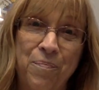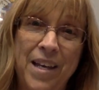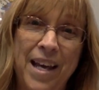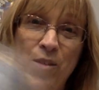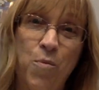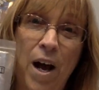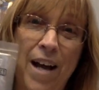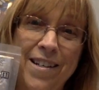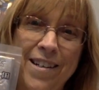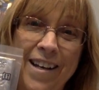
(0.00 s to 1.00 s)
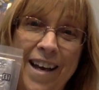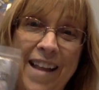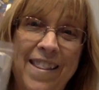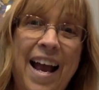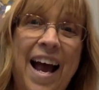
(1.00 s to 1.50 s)
Guess what?
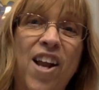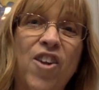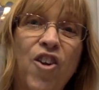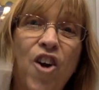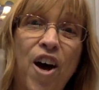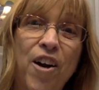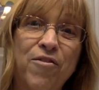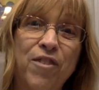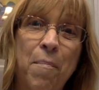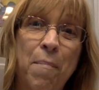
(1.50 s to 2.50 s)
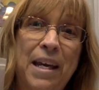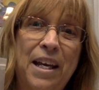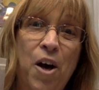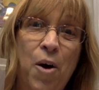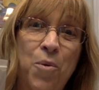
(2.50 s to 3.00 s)
They had a lot of
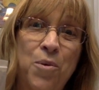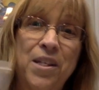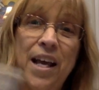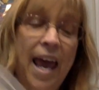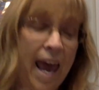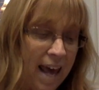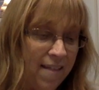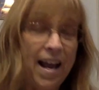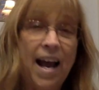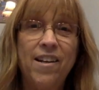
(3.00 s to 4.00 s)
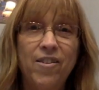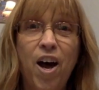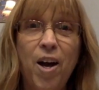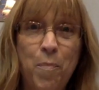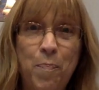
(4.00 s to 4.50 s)
flamingos and they had a
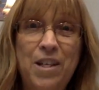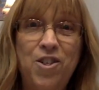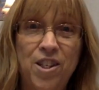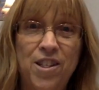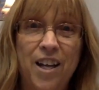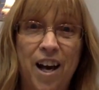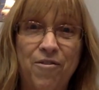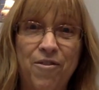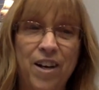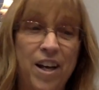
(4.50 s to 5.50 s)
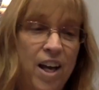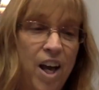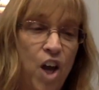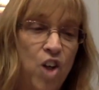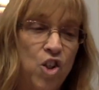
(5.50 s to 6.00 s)
lot of beachy stuff.
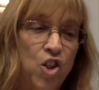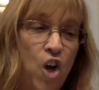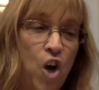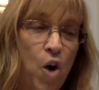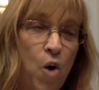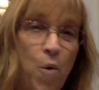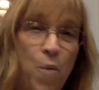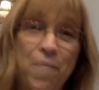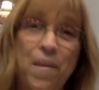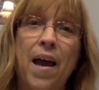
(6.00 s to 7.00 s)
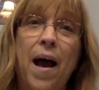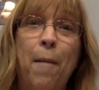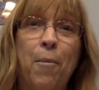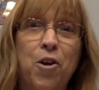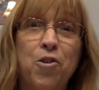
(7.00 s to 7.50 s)
So
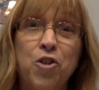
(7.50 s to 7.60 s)
I'm going to